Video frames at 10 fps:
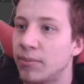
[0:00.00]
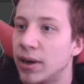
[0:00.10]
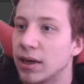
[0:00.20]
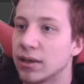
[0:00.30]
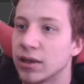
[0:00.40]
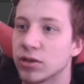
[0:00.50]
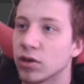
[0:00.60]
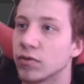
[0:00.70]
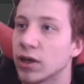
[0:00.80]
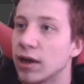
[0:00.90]
But that's
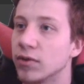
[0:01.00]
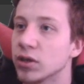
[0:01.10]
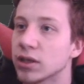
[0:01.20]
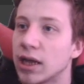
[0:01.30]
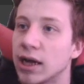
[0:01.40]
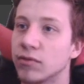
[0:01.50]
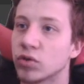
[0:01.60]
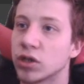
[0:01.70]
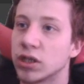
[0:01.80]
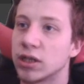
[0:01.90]
not what I want. I would